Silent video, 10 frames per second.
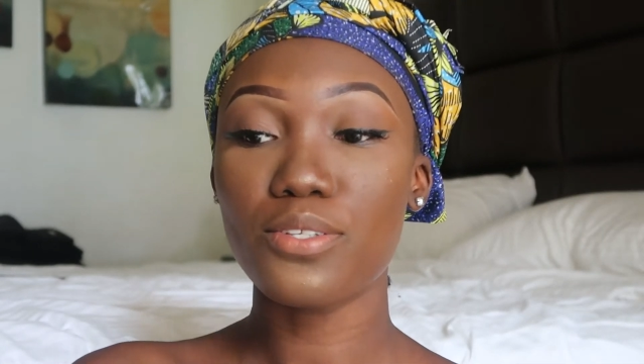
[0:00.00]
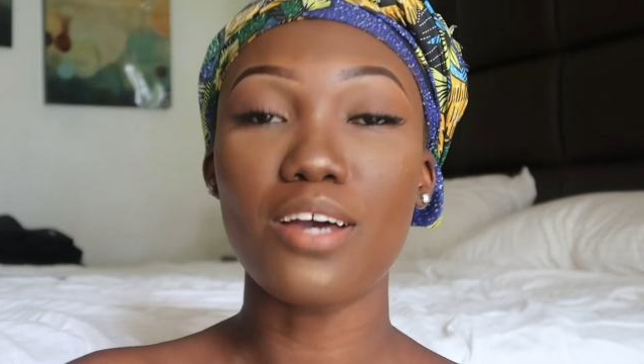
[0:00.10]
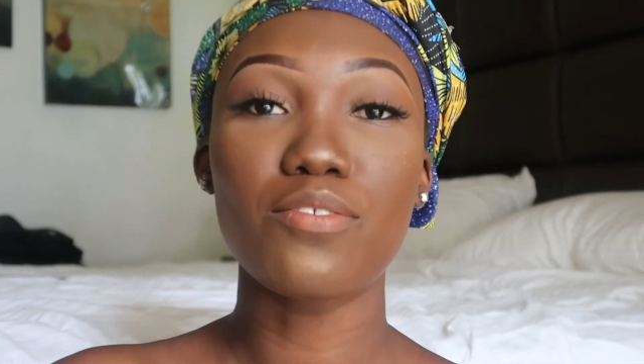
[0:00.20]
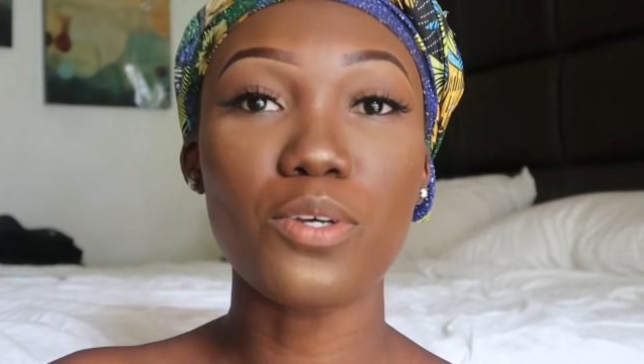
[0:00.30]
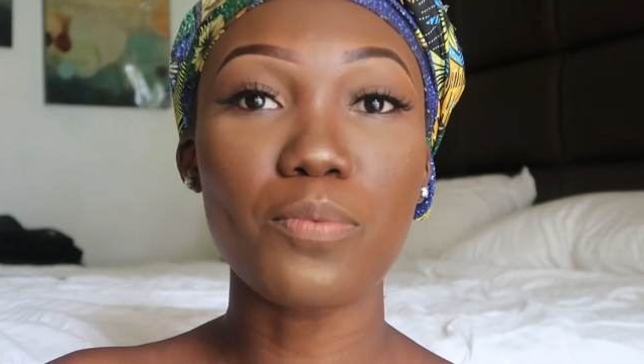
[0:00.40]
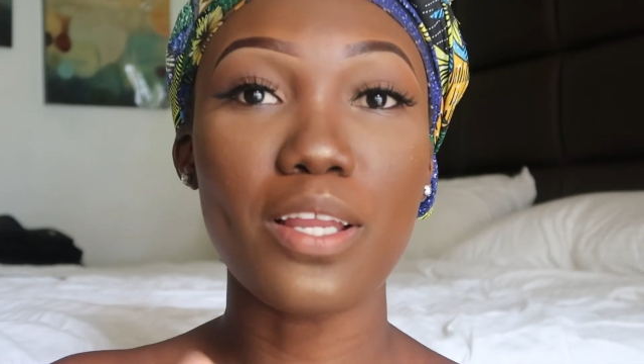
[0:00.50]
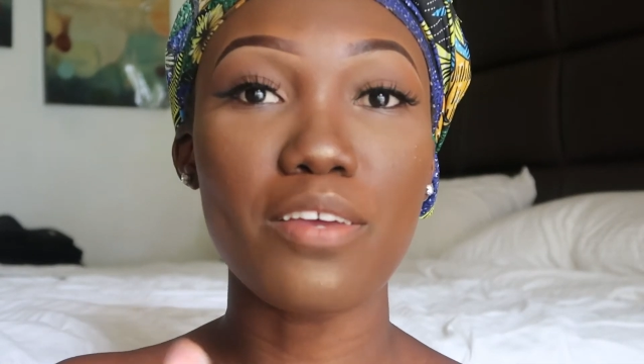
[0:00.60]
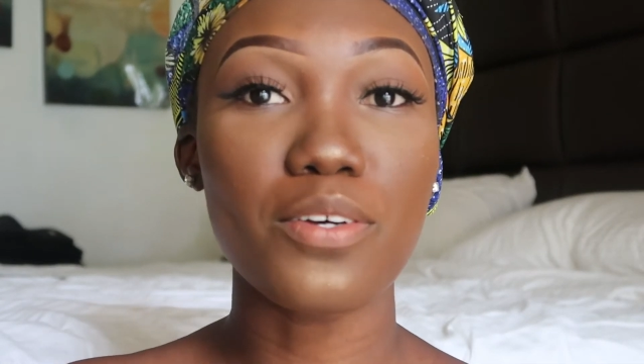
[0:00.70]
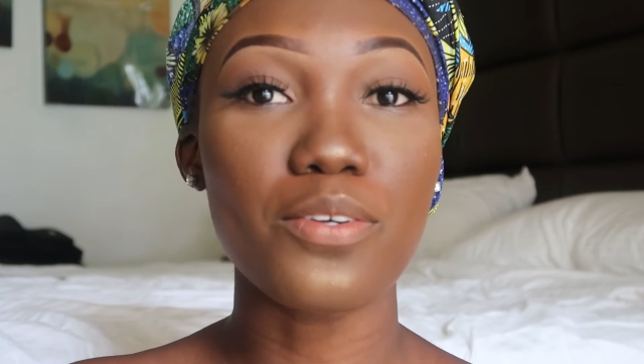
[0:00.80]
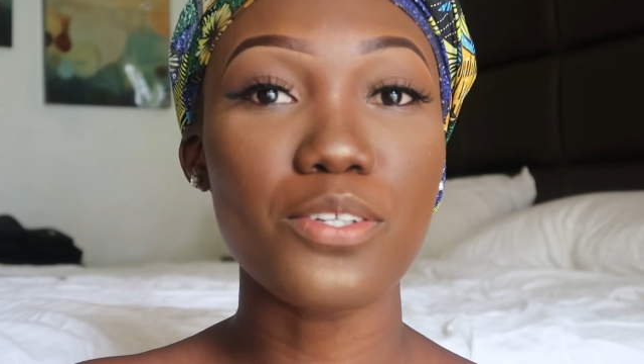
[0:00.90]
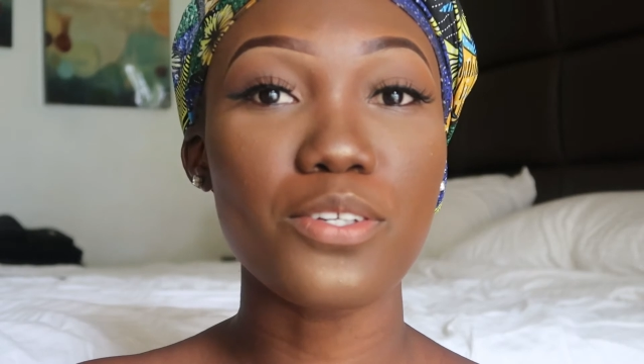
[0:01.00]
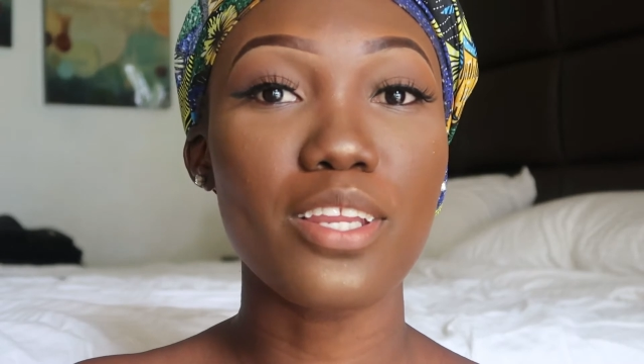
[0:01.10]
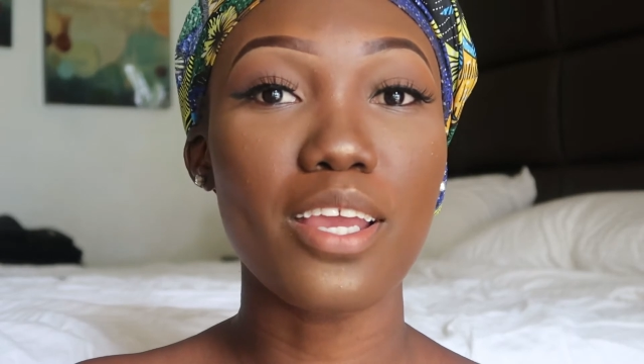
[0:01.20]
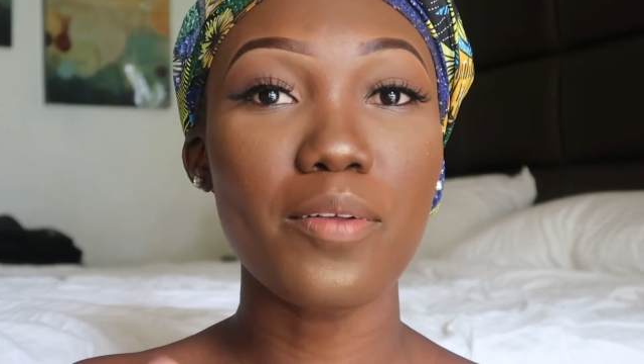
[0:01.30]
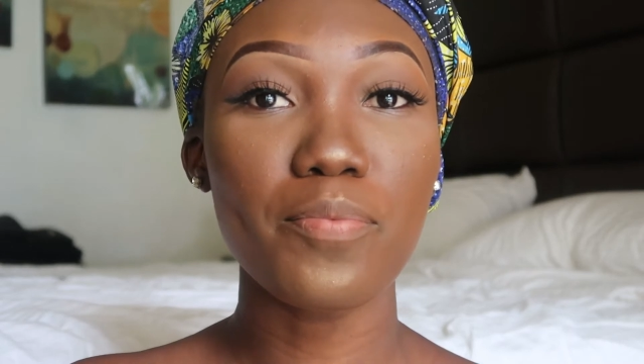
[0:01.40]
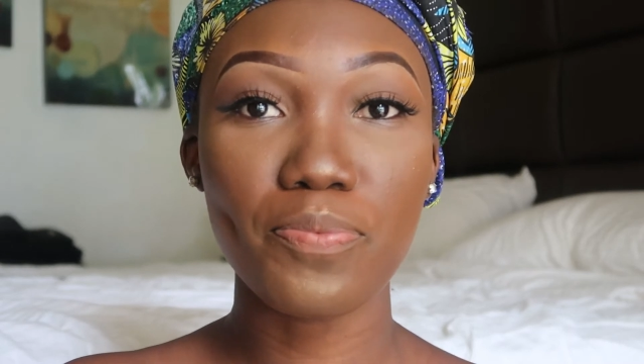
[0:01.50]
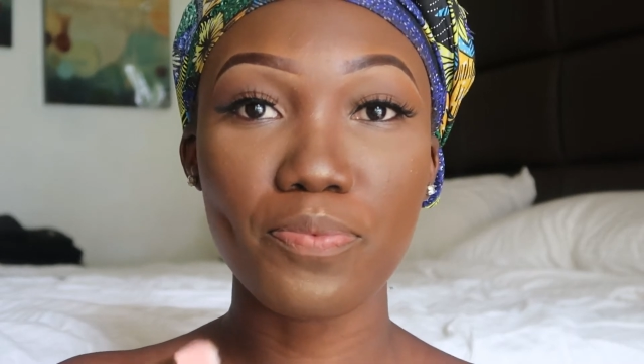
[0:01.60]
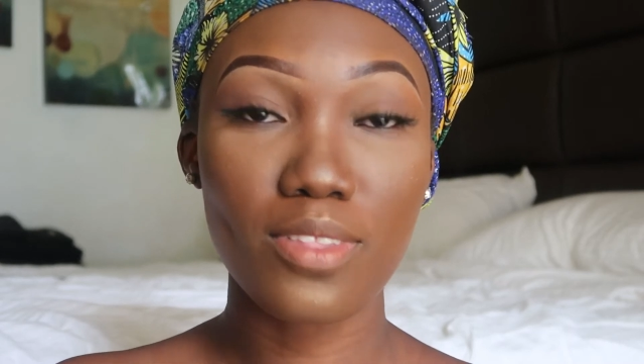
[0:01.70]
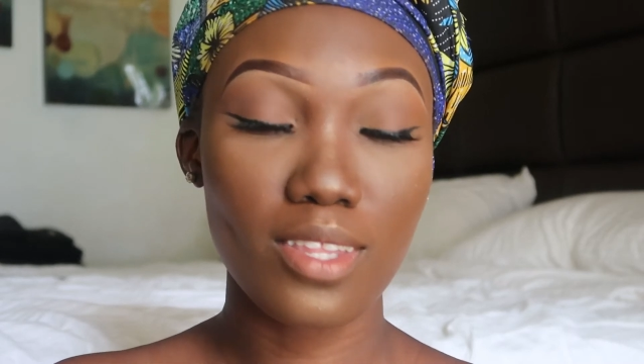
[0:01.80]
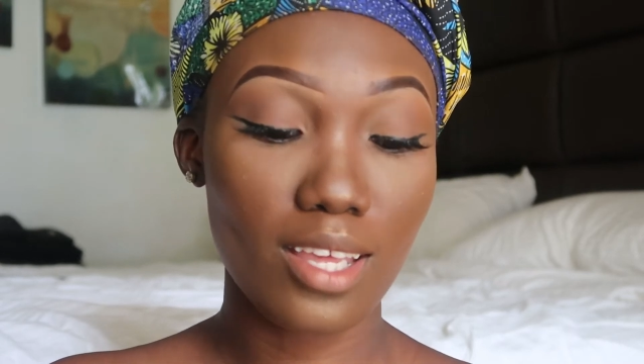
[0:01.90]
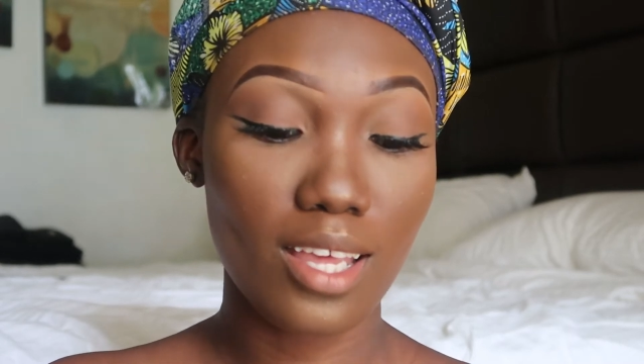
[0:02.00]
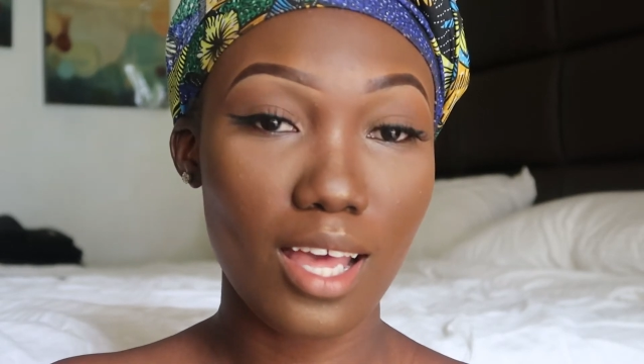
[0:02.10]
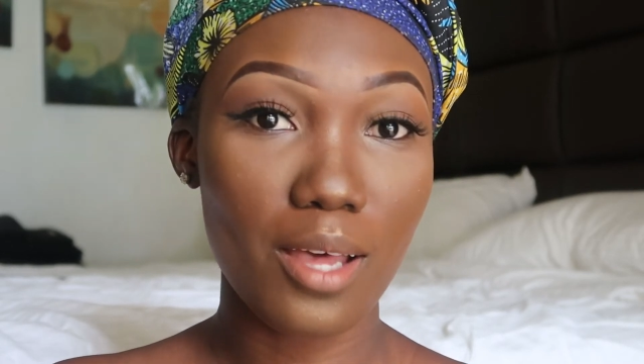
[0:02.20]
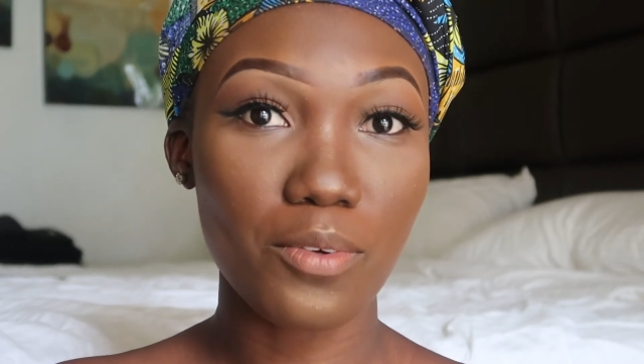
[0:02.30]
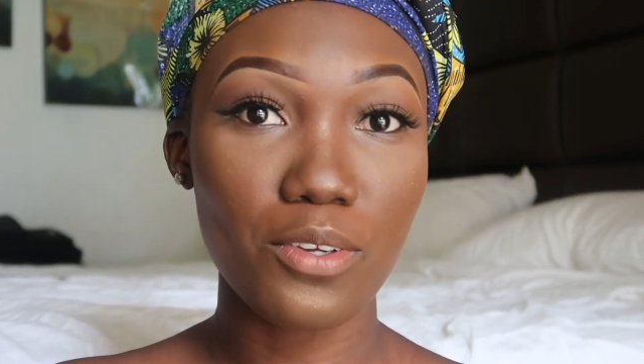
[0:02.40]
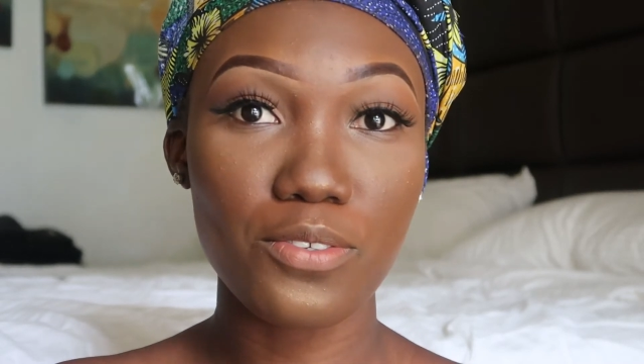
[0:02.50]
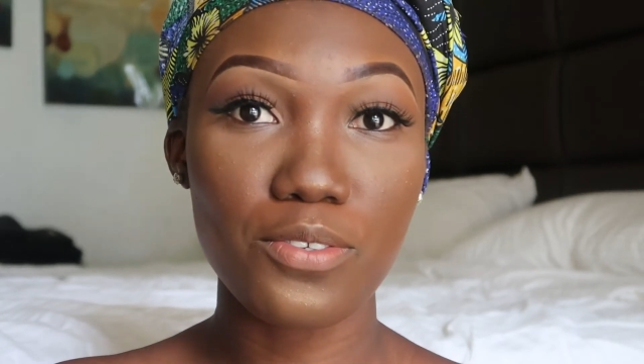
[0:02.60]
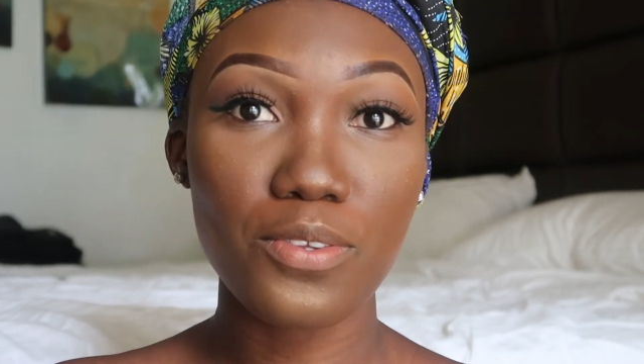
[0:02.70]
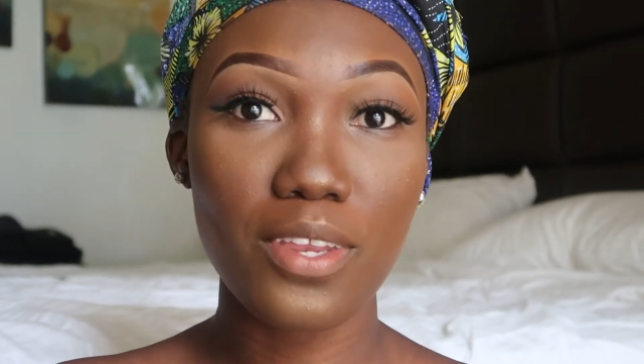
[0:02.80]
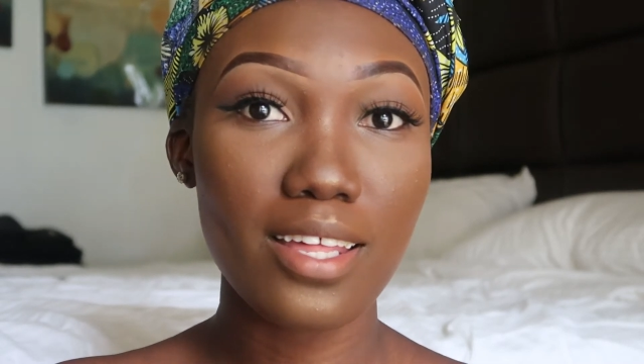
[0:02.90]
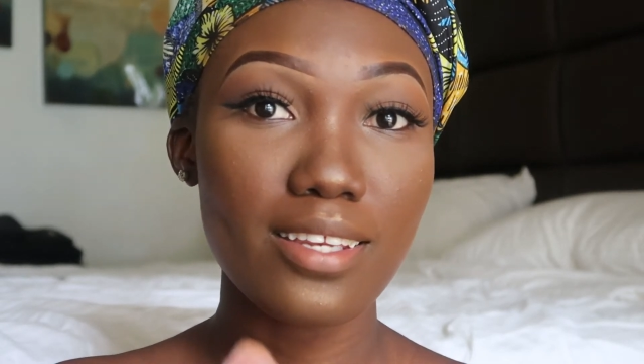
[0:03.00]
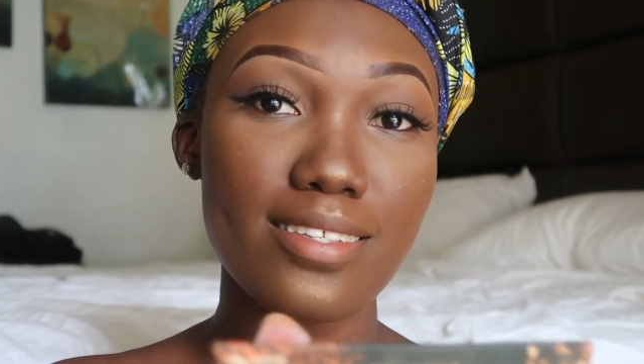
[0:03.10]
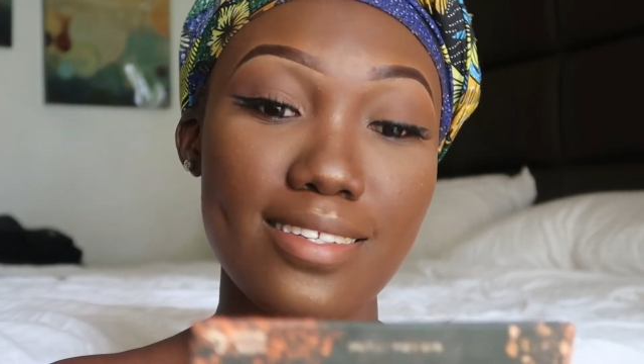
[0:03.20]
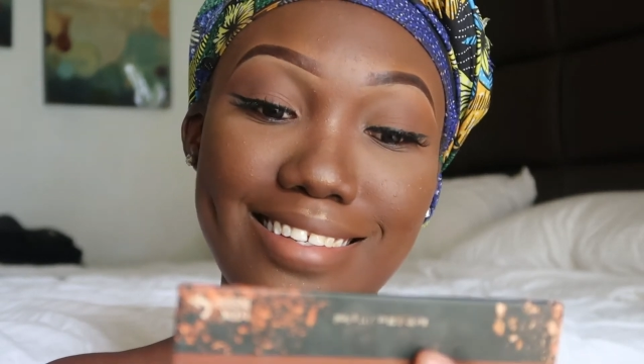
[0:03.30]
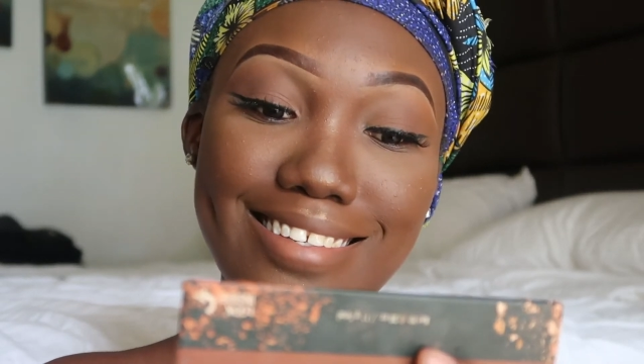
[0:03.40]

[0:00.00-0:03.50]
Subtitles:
also have to apply foundation here. I'm going to do that.